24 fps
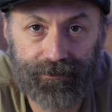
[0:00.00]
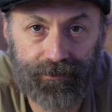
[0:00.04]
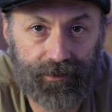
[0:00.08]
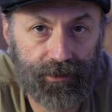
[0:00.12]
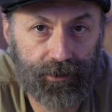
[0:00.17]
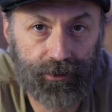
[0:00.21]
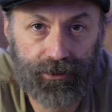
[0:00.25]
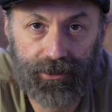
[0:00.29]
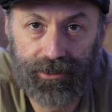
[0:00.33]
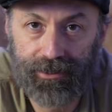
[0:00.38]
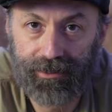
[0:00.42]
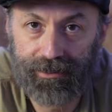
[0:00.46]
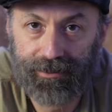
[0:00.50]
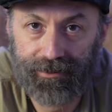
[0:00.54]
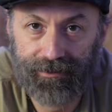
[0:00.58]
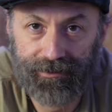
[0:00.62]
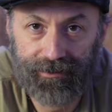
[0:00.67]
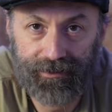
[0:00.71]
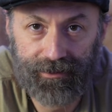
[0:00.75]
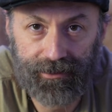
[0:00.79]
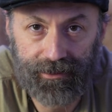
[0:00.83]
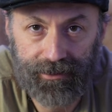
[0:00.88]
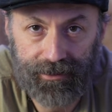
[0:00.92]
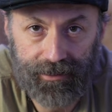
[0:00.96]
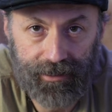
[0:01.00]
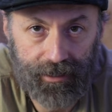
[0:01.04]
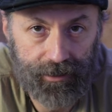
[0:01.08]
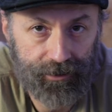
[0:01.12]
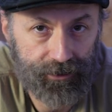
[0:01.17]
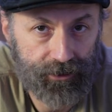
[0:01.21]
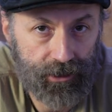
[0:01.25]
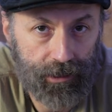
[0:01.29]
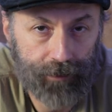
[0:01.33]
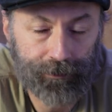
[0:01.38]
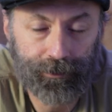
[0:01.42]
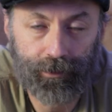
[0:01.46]
You just get a
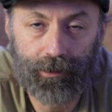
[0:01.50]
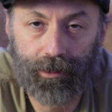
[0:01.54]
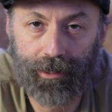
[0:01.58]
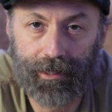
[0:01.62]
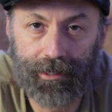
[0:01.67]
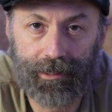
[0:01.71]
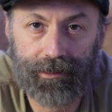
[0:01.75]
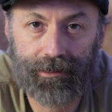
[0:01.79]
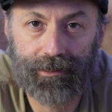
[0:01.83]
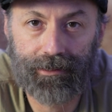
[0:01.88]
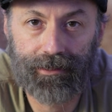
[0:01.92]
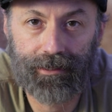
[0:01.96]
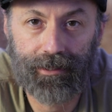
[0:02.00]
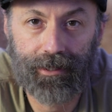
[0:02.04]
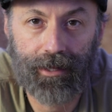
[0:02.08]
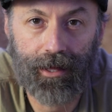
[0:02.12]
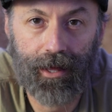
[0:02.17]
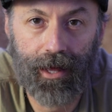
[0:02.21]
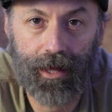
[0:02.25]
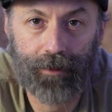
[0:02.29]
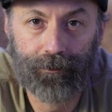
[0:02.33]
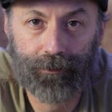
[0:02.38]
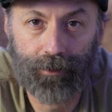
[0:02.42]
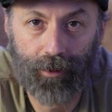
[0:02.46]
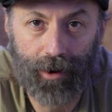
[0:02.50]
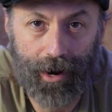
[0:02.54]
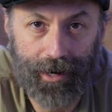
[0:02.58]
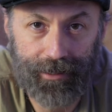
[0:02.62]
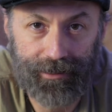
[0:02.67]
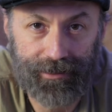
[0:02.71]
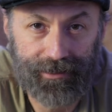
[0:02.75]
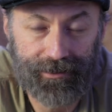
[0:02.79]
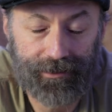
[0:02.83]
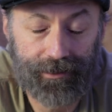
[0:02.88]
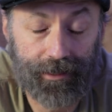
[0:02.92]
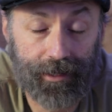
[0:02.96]
cheap light and
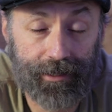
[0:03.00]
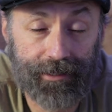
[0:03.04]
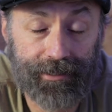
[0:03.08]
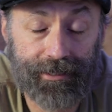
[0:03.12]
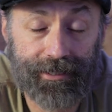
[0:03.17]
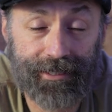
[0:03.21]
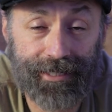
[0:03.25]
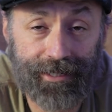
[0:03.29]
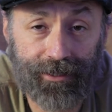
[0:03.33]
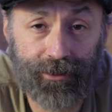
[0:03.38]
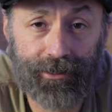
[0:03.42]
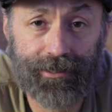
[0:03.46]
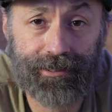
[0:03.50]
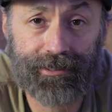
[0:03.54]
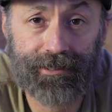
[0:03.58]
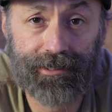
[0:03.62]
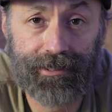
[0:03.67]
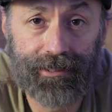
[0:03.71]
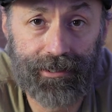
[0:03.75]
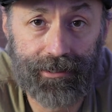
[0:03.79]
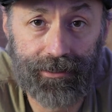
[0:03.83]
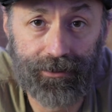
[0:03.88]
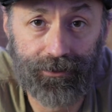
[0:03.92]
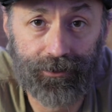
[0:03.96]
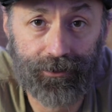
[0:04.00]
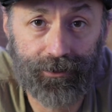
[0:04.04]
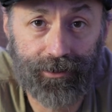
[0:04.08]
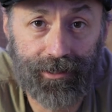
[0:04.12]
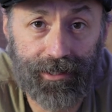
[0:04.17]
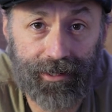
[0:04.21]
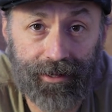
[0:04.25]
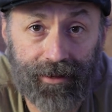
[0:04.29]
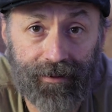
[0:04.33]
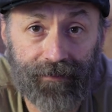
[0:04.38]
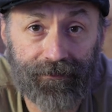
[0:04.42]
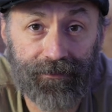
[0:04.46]
practice. And I guarantee you
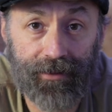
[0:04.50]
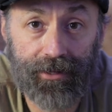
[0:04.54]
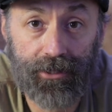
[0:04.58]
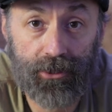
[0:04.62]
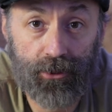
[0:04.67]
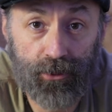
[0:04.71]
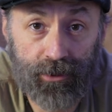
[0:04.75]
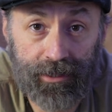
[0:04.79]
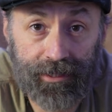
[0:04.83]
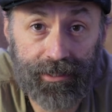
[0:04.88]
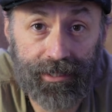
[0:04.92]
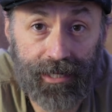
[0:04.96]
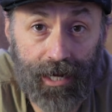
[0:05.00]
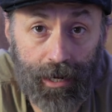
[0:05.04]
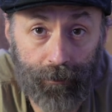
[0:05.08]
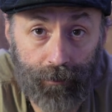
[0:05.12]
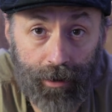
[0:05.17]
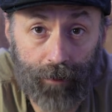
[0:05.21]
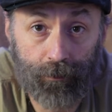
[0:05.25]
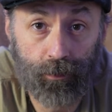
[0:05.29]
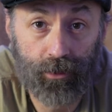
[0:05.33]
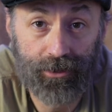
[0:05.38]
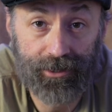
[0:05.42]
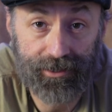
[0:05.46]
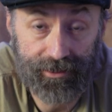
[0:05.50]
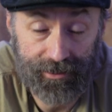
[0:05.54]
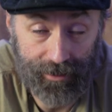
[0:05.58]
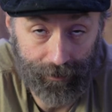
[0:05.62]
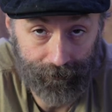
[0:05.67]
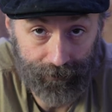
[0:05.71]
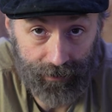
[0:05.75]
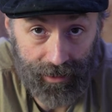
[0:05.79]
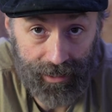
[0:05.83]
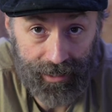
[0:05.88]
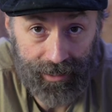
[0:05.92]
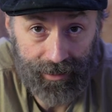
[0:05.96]
that you can come up with
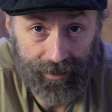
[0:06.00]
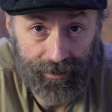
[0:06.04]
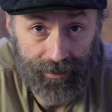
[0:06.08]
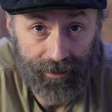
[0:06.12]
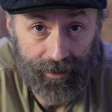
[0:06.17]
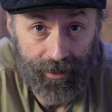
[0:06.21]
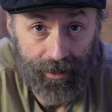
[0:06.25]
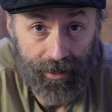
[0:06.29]
something